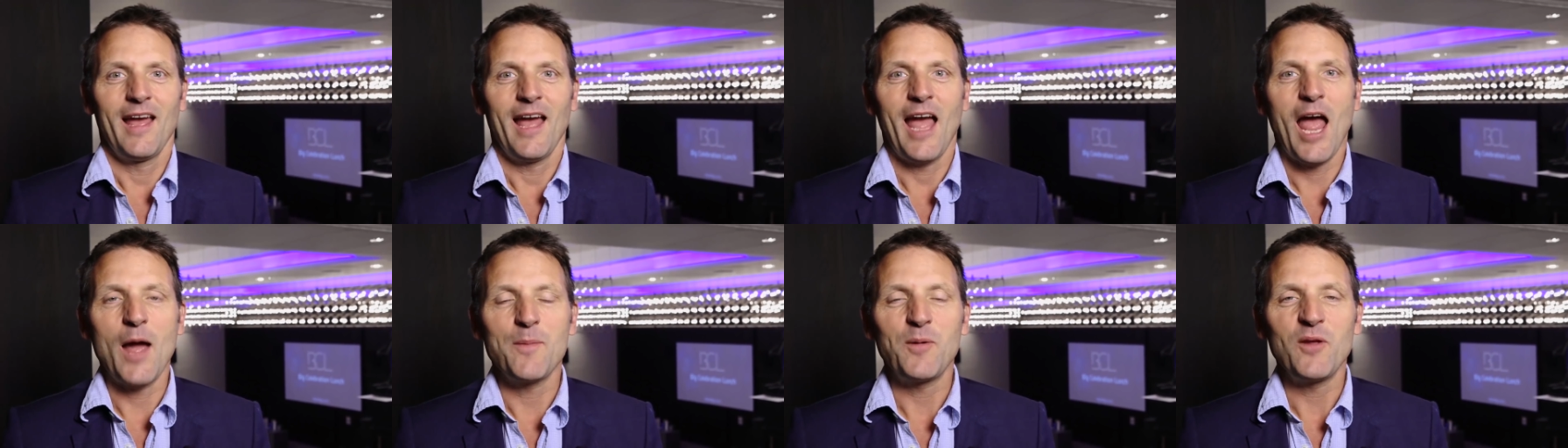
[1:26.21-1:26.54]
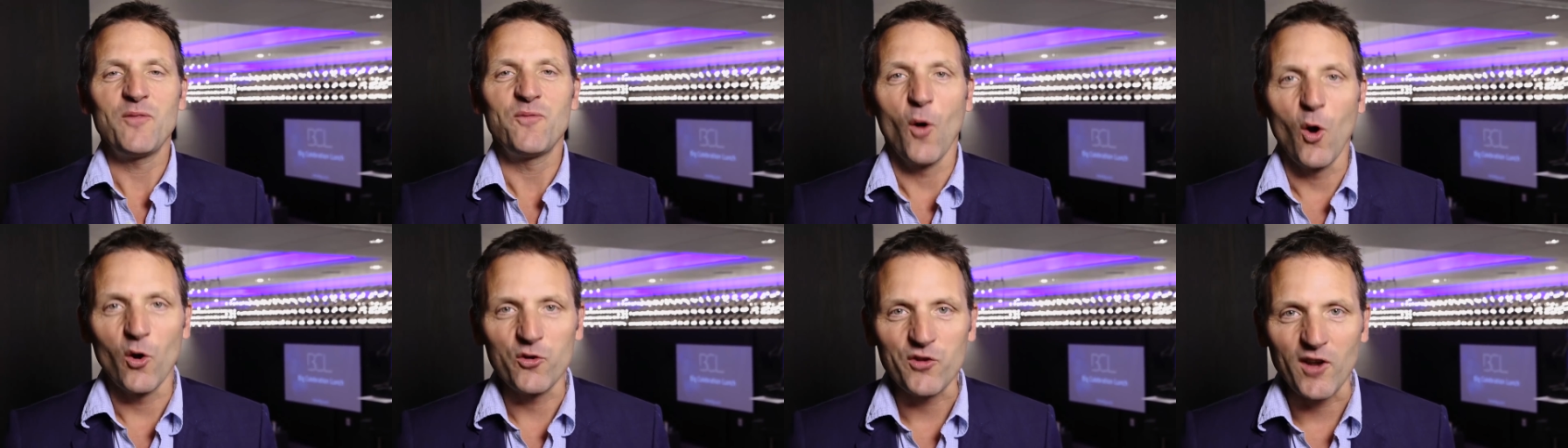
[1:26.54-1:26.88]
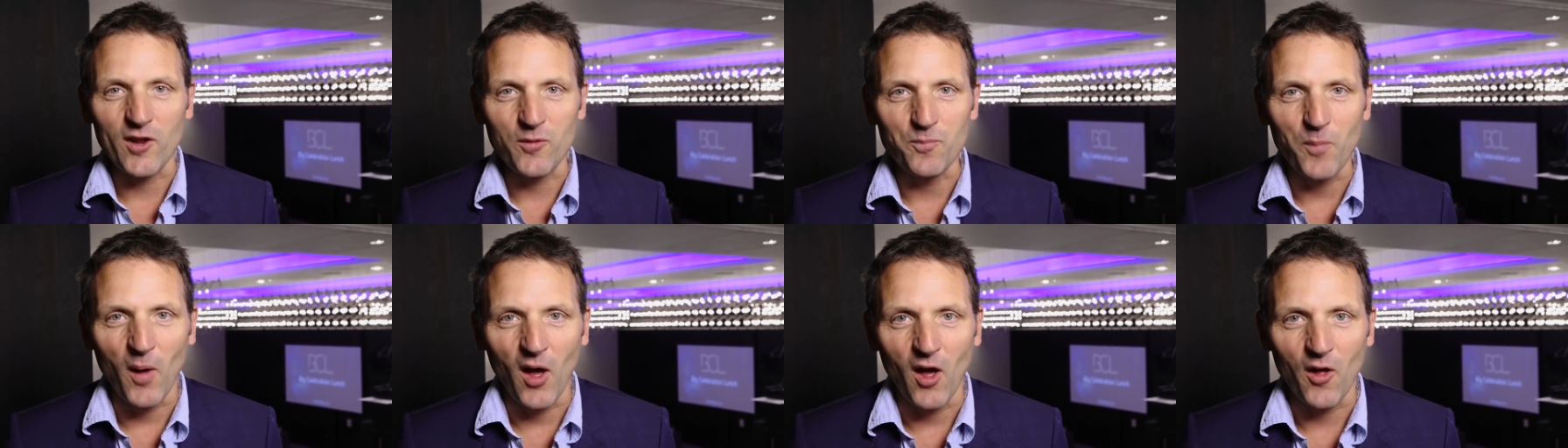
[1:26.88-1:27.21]
Happy
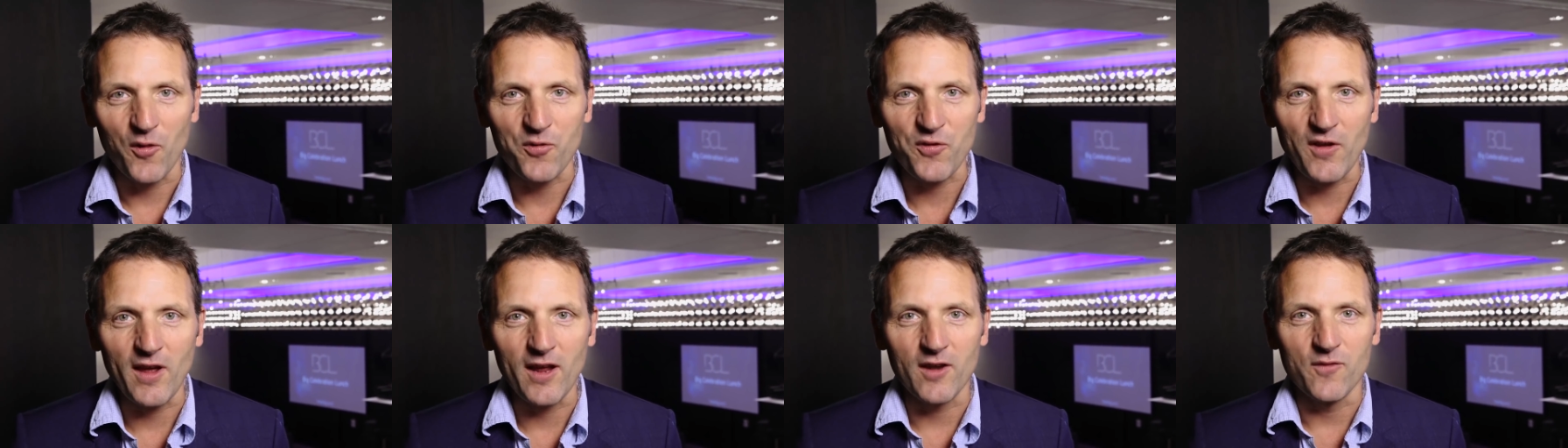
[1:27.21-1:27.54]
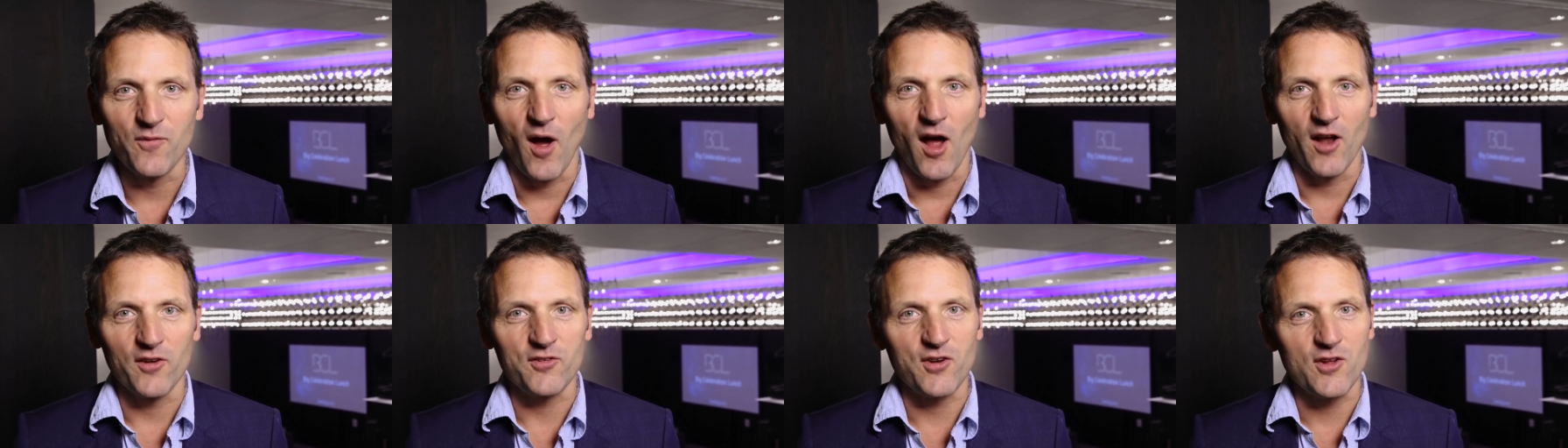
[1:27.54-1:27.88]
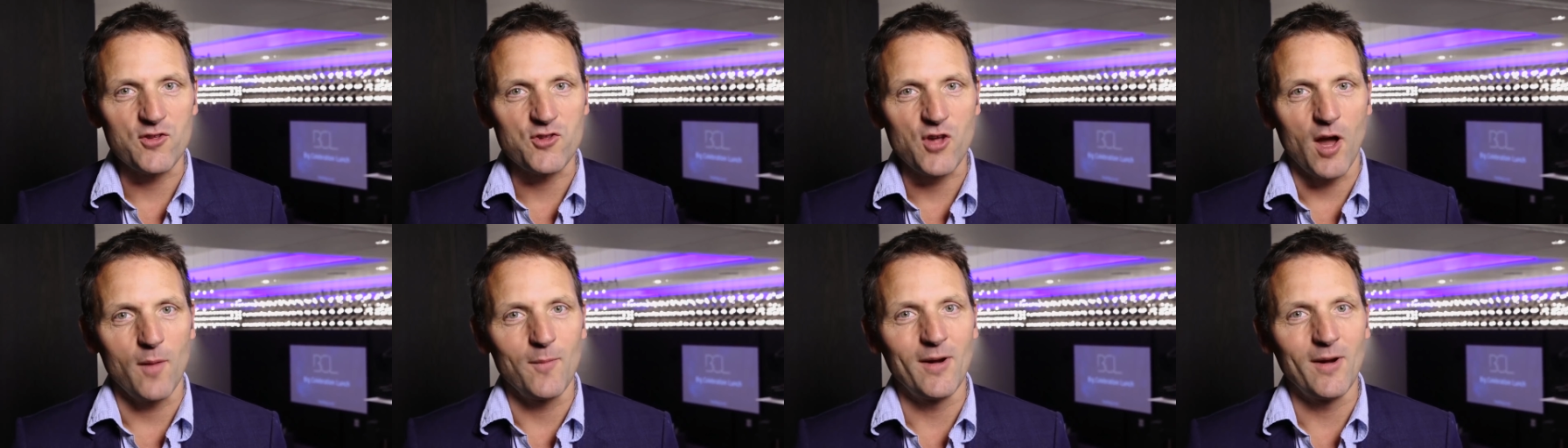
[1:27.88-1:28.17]
40th birthday advantage.